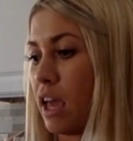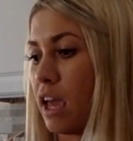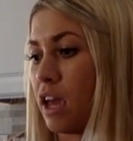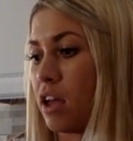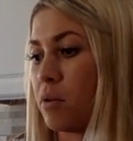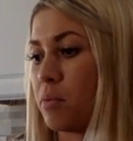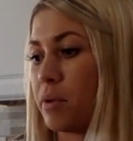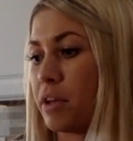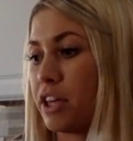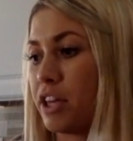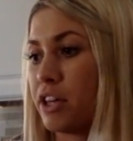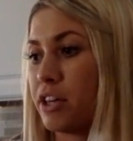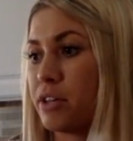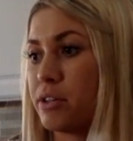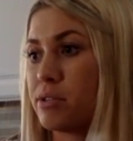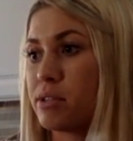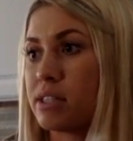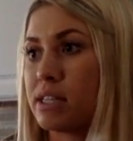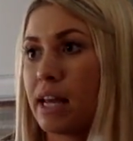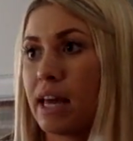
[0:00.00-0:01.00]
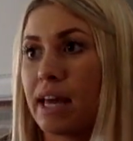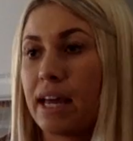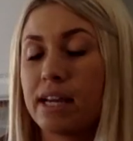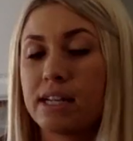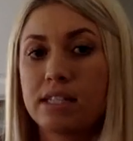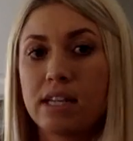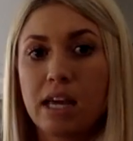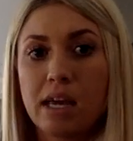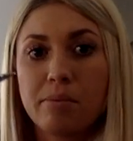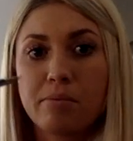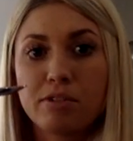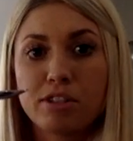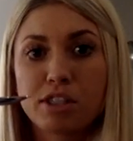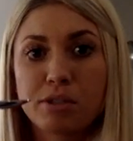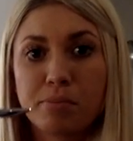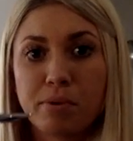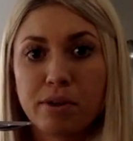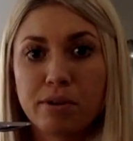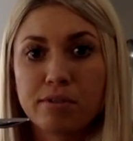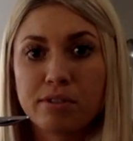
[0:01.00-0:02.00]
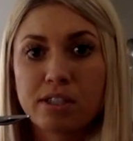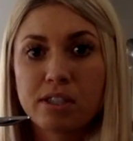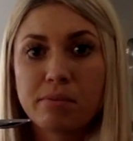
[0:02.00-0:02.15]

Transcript: and we used a tablespoon